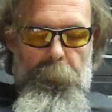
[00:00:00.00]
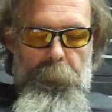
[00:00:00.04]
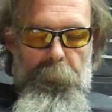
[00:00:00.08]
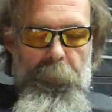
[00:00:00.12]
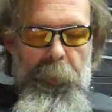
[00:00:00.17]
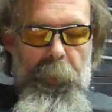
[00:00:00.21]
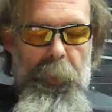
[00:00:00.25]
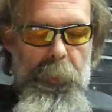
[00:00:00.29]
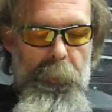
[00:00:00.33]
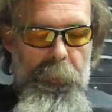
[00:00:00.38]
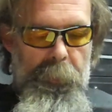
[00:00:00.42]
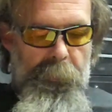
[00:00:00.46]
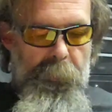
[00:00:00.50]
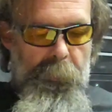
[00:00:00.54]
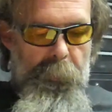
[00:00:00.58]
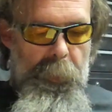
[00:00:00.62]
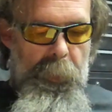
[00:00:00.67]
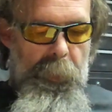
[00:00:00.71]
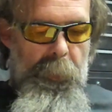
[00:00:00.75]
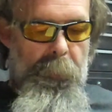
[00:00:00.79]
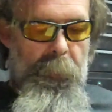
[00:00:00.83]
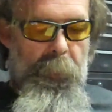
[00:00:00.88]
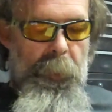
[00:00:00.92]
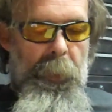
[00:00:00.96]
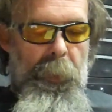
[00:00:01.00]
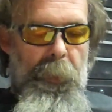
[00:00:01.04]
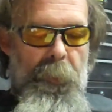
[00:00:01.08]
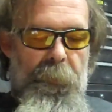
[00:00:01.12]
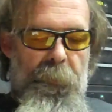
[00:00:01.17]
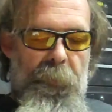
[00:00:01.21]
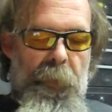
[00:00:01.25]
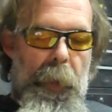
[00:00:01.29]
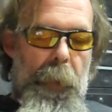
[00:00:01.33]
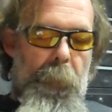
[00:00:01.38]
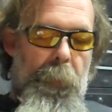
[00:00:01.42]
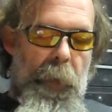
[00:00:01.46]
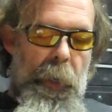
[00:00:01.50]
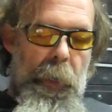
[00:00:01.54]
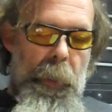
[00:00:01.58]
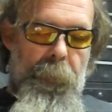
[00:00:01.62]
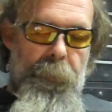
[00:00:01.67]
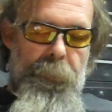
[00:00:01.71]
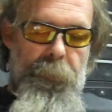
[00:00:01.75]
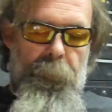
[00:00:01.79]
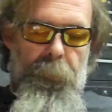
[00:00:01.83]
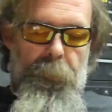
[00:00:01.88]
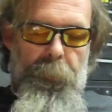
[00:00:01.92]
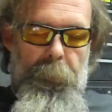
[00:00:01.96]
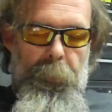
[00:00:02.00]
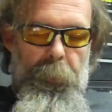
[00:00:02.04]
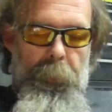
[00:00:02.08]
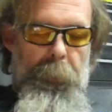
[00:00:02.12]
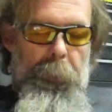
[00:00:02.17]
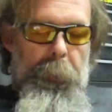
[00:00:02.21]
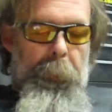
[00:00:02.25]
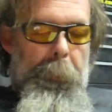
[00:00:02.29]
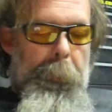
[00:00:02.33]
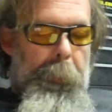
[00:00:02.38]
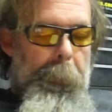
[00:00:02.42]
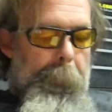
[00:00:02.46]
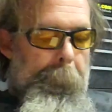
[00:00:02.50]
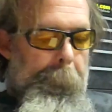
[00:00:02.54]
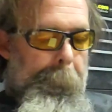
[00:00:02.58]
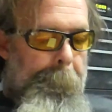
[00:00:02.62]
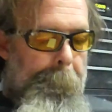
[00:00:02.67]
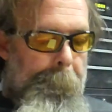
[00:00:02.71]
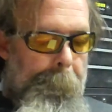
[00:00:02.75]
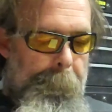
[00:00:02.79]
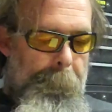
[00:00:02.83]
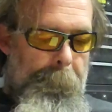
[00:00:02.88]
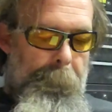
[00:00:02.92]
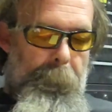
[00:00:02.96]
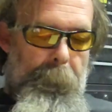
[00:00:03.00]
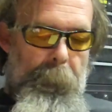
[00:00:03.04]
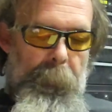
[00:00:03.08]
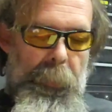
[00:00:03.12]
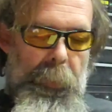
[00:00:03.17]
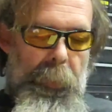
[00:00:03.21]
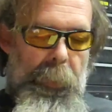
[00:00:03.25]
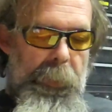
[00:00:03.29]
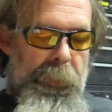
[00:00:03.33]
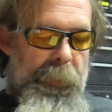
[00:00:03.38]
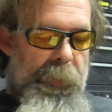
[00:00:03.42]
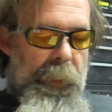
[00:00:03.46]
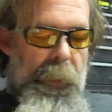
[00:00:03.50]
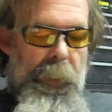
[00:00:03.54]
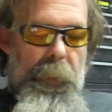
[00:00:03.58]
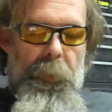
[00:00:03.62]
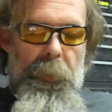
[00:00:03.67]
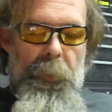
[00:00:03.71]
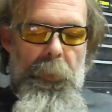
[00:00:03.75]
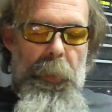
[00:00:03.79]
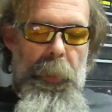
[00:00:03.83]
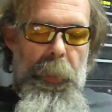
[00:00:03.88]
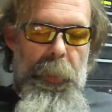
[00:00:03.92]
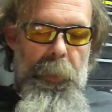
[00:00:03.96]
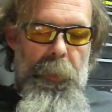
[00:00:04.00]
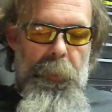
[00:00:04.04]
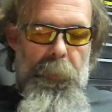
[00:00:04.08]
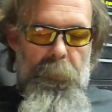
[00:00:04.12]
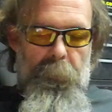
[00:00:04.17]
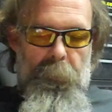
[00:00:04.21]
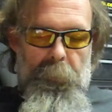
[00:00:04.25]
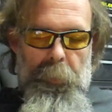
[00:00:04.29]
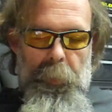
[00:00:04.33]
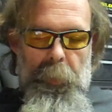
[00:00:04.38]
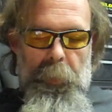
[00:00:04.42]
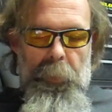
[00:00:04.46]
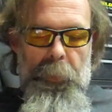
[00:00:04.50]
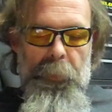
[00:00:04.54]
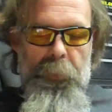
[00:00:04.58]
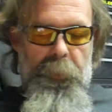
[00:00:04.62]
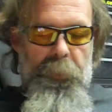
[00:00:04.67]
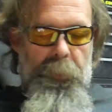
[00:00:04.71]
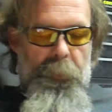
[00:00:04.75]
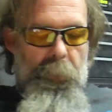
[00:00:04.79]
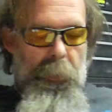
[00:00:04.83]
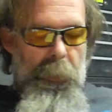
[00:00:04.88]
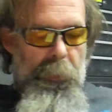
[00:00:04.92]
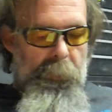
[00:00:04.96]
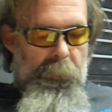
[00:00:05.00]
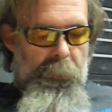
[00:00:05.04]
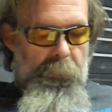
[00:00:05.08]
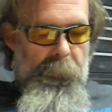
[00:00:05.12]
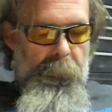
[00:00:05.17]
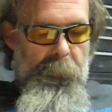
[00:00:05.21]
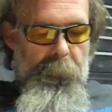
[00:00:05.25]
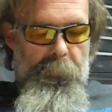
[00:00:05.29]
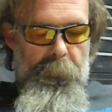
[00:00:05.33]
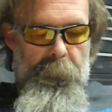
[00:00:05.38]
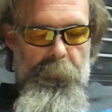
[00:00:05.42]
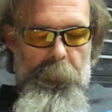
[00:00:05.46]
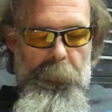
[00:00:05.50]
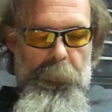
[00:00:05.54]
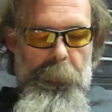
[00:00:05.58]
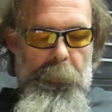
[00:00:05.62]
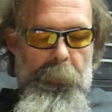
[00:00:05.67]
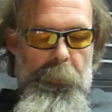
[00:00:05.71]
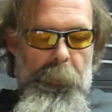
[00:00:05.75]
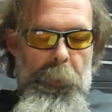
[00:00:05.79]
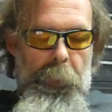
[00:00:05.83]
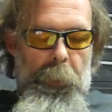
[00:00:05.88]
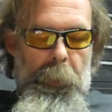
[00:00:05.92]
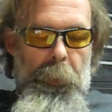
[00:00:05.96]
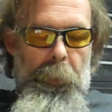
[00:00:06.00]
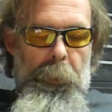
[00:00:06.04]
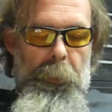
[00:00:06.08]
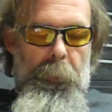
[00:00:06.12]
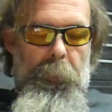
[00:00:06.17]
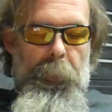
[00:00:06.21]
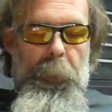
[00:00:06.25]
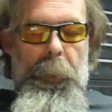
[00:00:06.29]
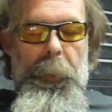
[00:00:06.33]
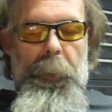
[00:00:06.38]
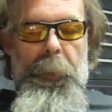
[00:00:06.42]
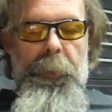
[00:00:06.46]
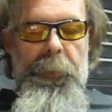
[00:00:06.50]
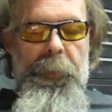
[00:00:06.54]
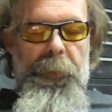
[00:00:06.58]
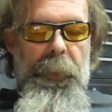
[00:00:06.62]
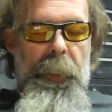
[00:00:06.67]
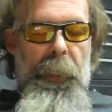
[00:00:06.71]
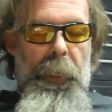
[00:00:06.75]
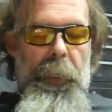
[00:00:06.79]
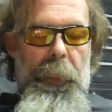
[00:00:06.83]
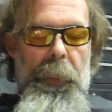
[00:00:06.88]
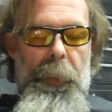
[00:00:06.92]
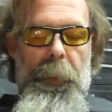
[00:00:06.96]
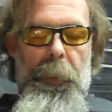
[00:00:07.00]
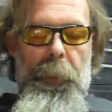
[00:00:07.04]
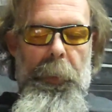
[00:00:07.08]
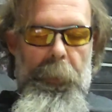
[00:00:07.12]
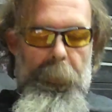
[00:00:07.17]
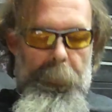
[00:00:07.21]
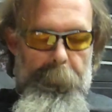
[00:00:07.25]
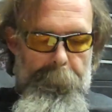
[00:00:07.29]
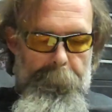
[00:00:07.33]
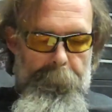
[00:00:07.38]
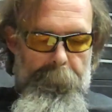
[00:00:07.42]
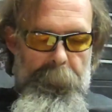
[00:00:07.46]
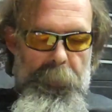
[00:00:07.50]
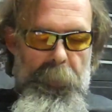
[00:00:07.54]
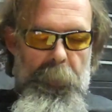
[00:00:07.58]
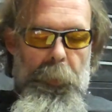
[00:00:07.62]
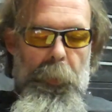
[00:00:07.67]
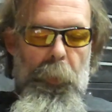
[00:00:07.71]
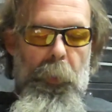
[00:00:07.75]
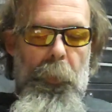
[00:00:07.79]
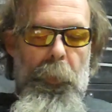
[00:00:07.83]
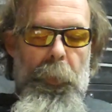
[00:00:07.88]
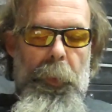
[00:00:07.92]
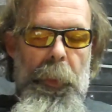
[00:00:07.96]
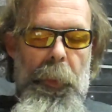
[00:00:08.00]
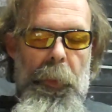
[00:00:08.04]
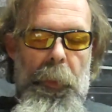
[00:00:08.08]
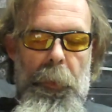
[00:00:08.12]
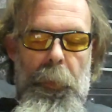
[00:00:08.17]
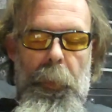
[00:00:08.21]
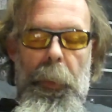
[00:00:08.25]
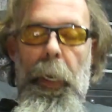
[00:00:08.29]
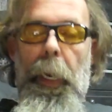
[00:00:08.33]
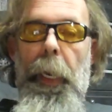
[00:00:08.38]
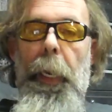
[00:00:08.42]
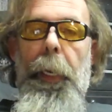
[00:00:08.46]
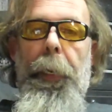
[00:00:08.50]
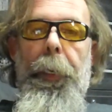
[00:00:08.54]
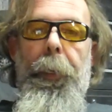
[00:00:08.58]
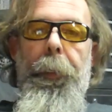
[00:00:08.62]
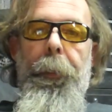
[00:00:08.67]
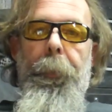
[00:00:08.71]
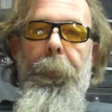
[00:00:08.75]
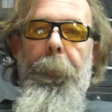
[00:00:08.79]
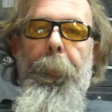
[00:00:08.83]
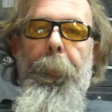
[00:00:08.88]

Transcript: videos from him. Frameoff. He's a gearhead, cars, trucks. Okay, this guy, the Thegokartguy.